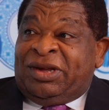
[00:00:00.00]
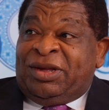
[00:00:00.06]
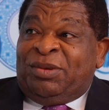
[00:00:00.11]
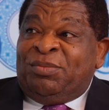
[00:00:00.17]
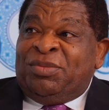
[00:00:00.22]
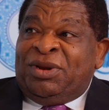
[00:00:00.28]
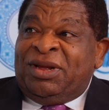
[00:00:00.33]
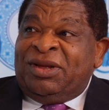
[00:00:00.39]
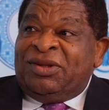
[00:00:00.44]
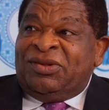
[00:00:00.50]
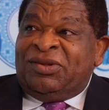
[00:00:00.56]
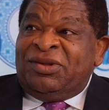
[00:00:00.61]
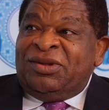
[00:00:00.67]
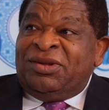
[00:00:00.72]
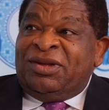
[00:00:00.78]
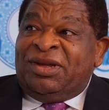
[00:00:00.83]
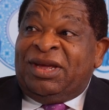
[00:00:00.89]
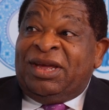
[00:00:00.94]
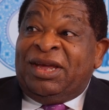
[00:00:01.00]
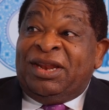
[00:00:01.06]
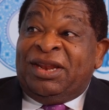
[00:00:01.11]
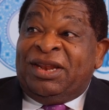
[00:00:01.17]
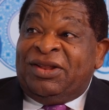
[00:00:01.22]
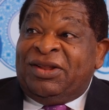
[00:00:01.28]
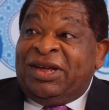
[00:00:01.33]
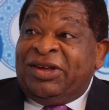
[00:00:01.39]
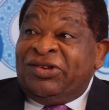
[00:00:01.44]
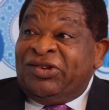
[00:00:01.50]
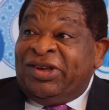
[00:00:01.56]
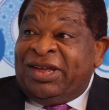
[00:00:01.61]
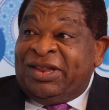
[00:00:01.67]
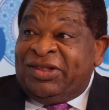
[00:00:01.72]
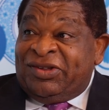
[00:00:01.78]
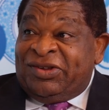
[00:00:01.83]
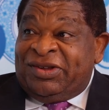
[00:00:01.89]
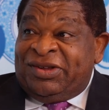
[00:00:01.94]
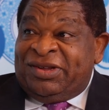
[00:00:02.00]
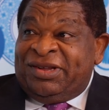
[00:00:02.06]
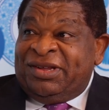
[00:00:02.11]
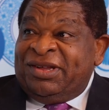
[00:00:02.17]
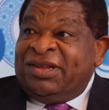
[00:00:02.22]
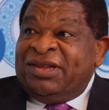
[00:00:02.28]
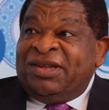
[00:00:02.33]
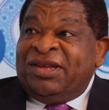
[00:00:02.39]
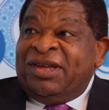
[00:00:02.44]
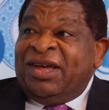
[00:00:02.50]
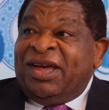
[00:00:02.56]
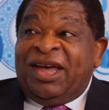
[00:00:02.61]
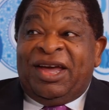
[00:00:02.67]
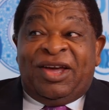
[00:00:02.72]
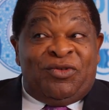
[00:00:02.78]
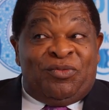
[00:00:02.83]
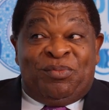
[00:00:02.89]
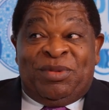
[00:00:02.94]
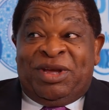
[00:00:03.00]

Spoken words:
taking place in Tashkent? I have